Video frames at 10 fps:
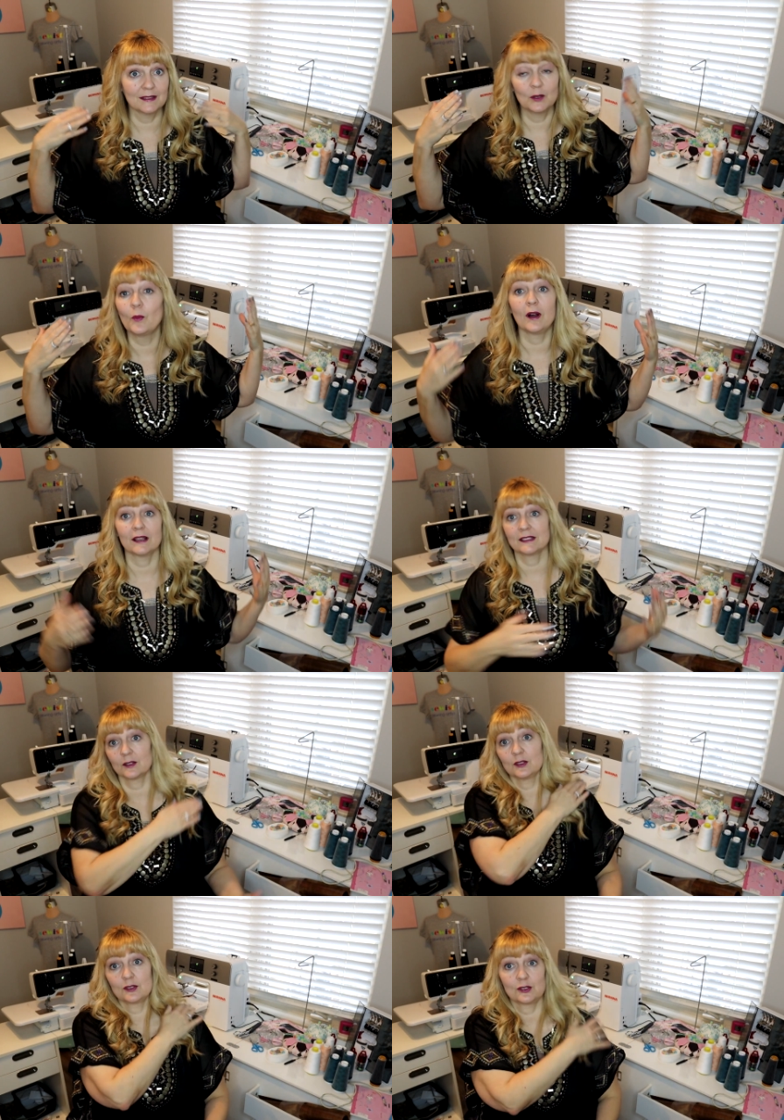You want.
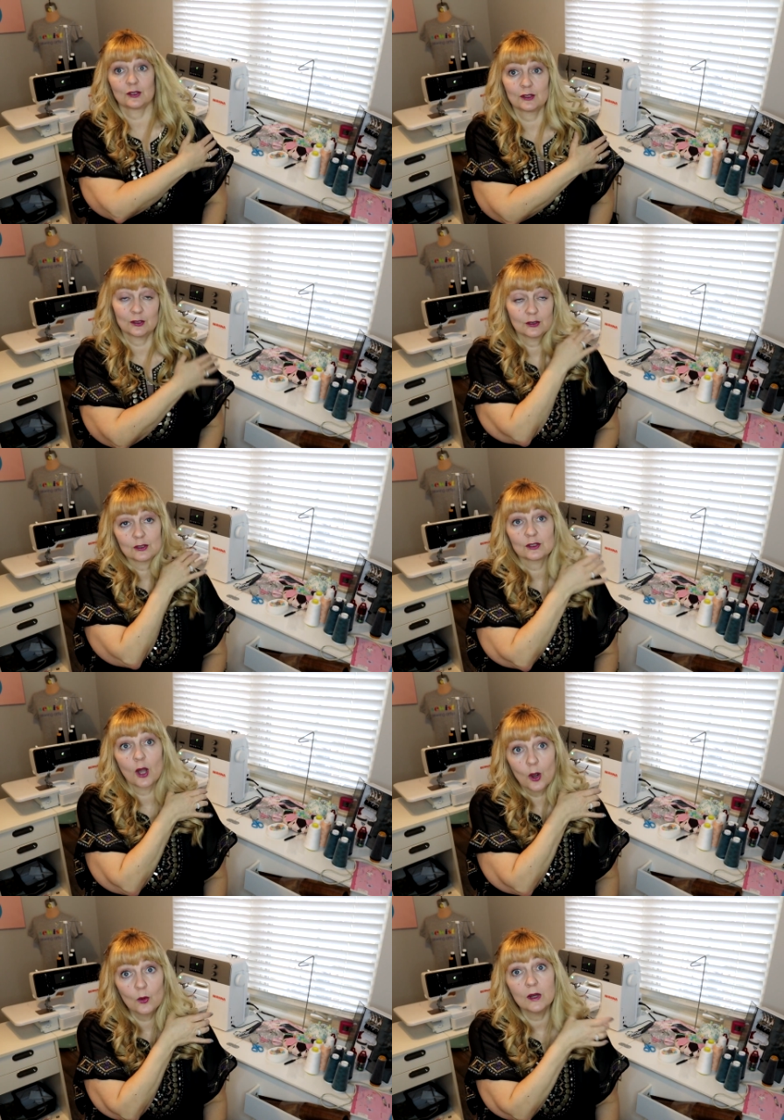So you
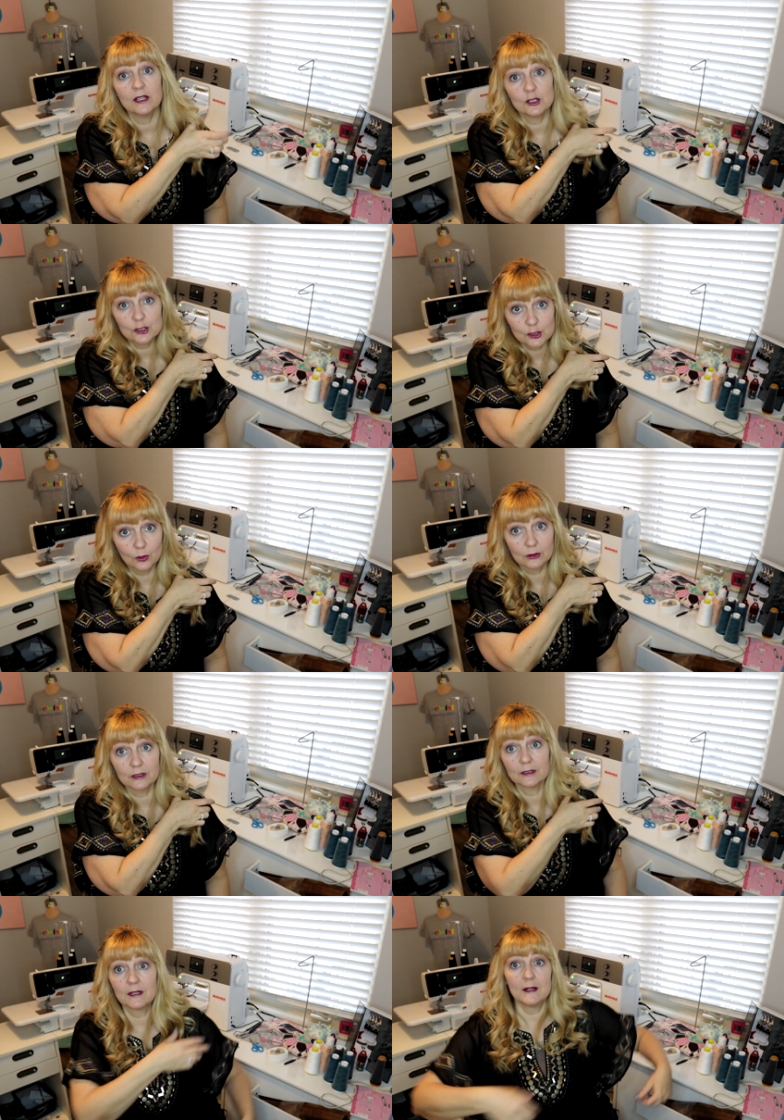sew your
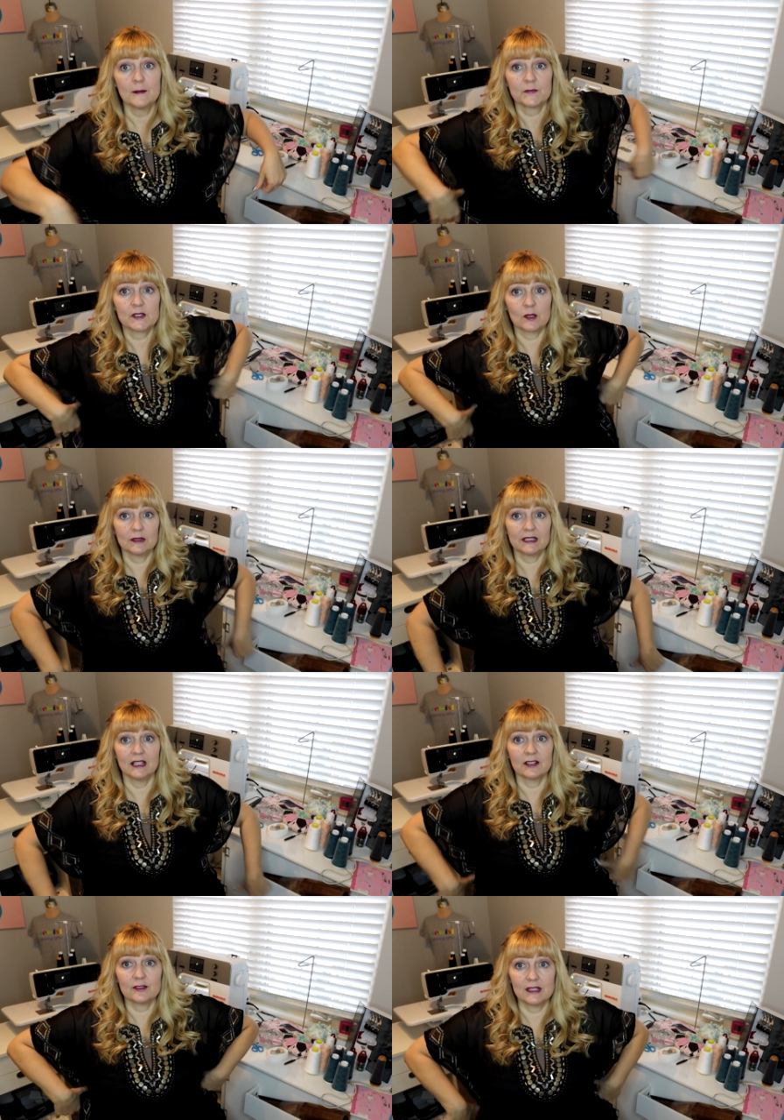shoulder, sew a
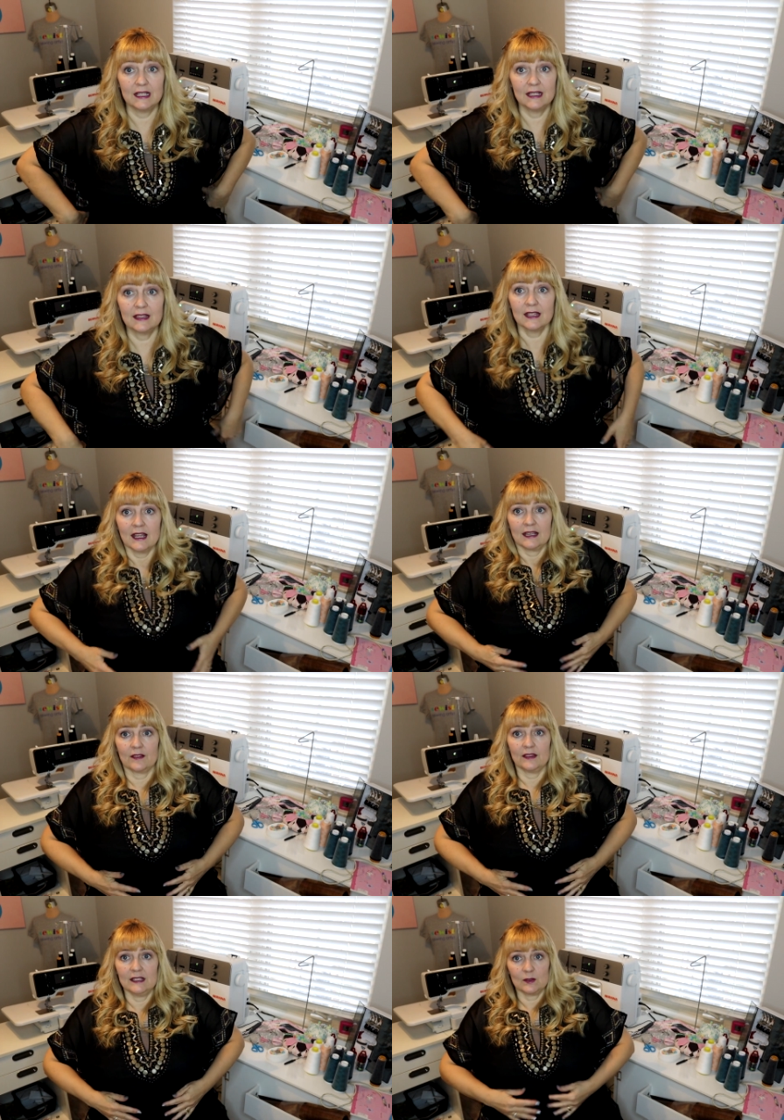little underneath.
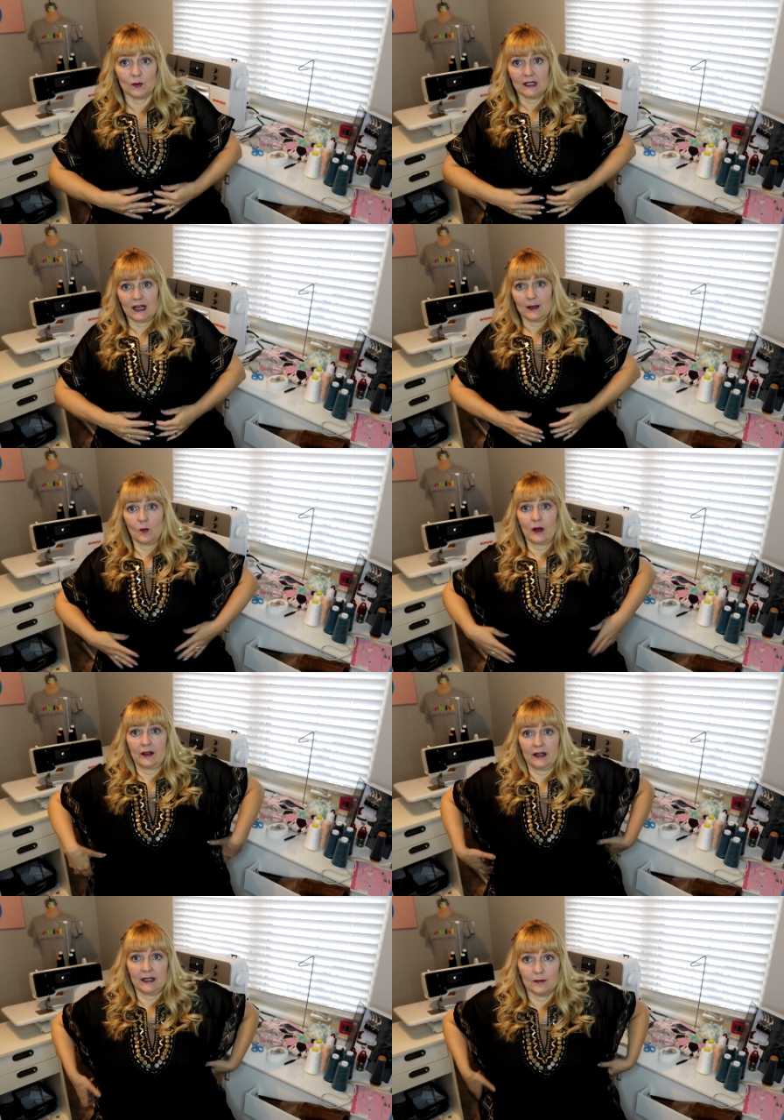Now this one that I'm
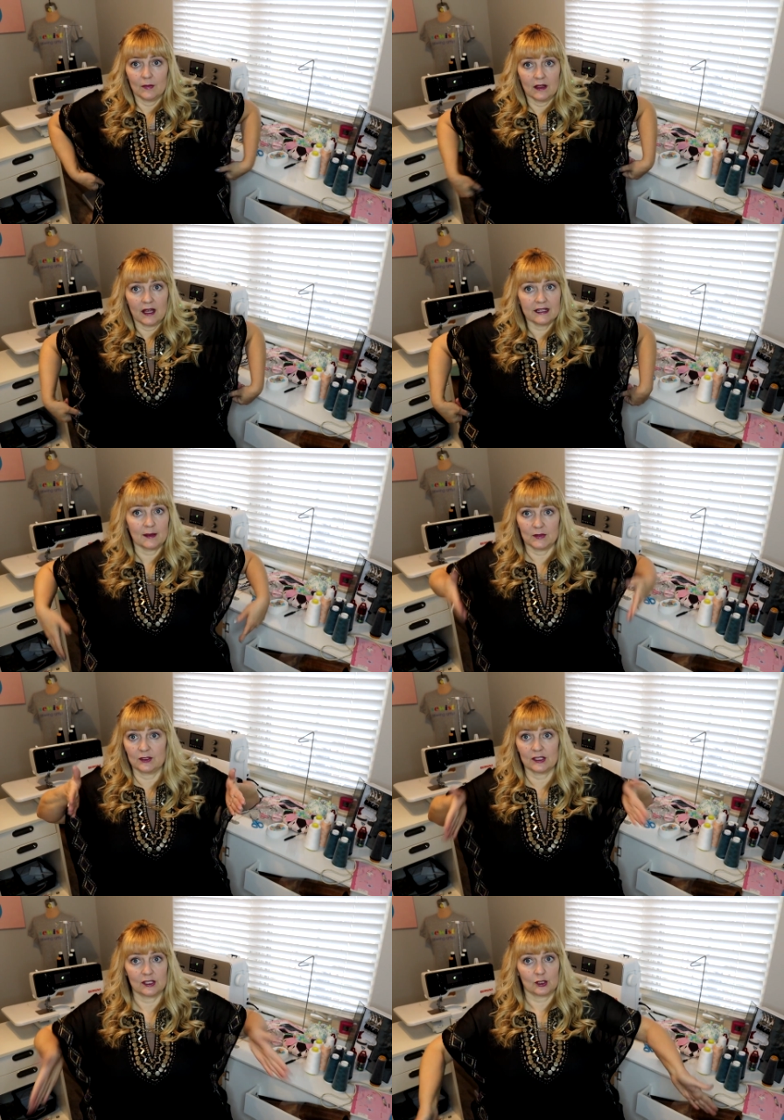wearing, a lot of times
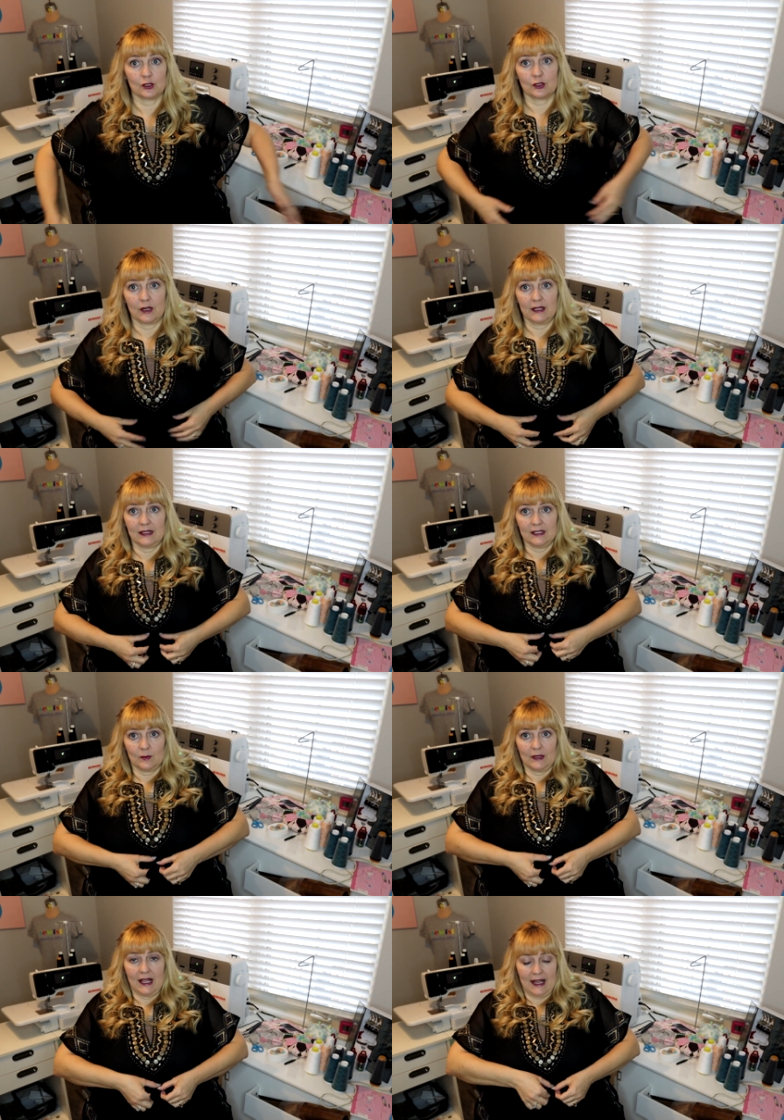they're just straight.
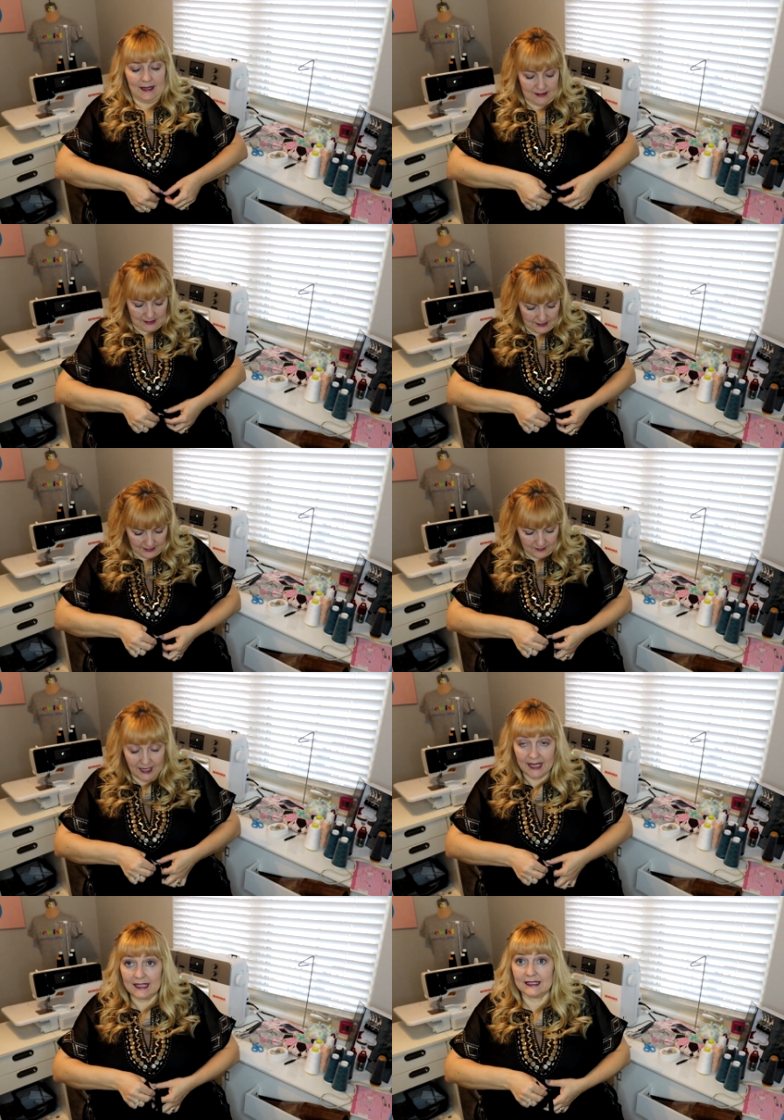This one has a little
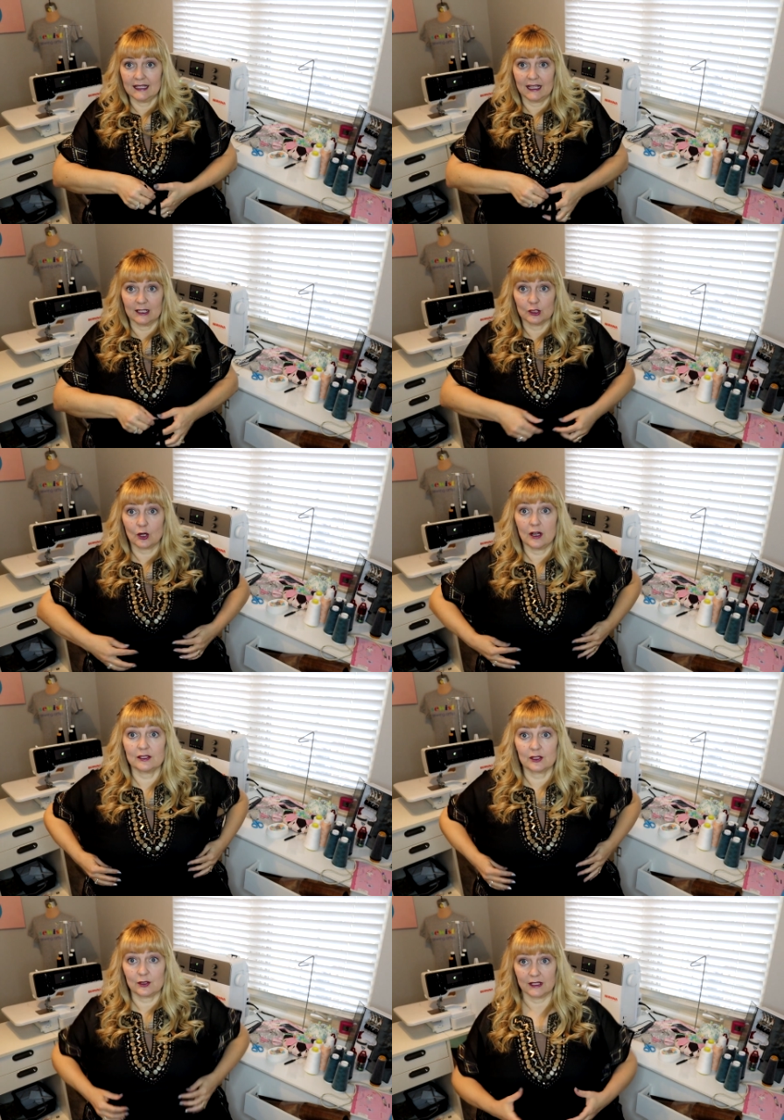casing and a
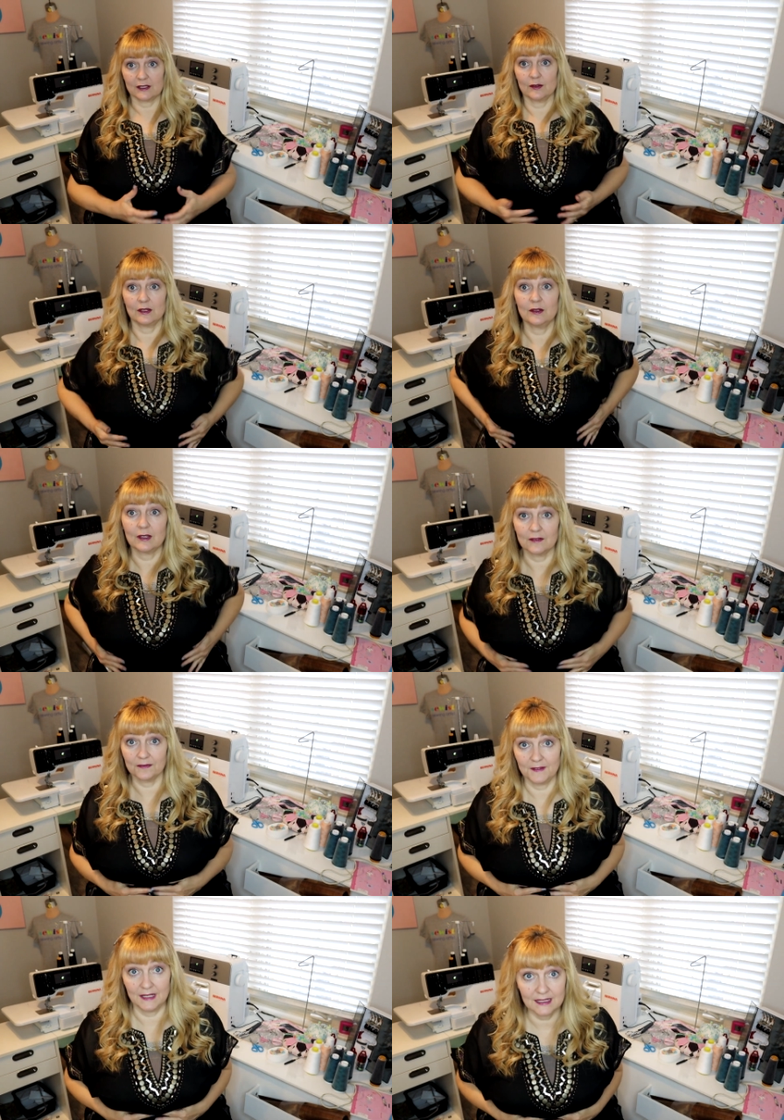drawstring so that you can
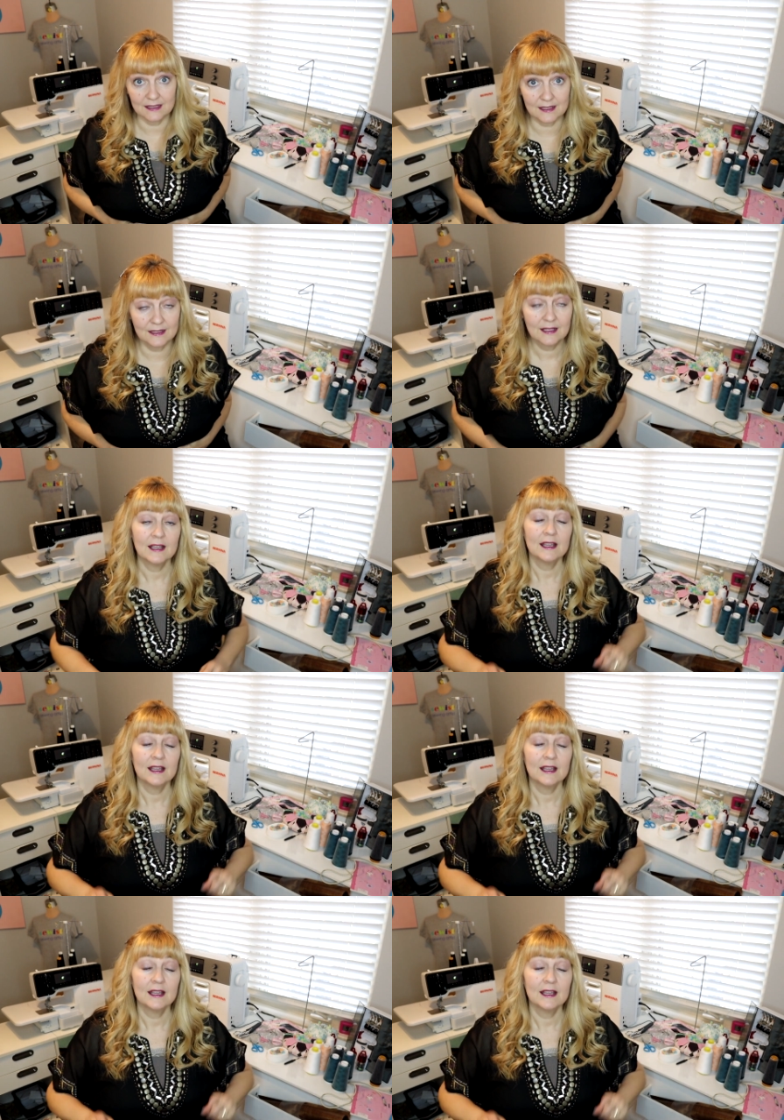fit it.